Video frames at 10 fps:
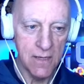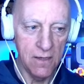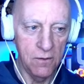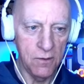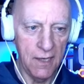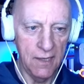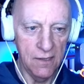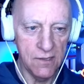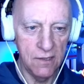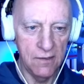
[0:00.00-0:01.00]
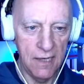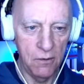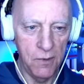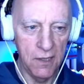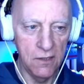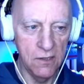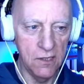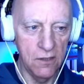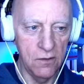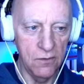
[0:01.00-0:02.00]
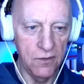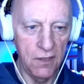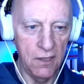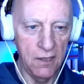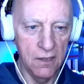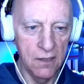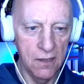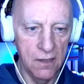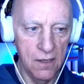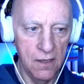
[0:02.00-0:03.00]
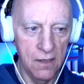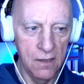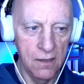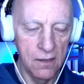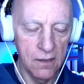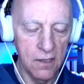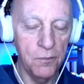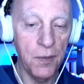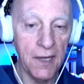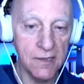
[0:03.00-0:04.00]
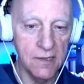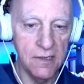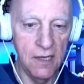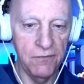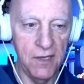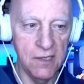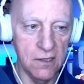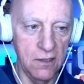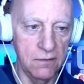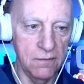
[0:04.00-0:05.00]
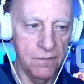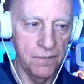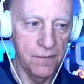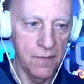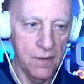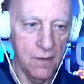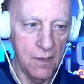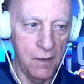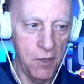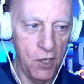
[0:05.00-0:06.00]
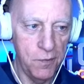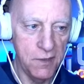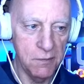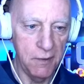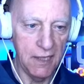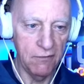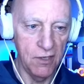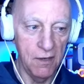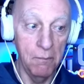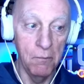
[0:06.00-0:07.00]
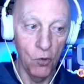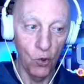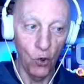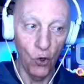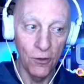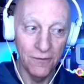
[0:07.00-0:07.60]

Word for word: Okay, so now we can do the capacity of this gun. I'm hoping to be given more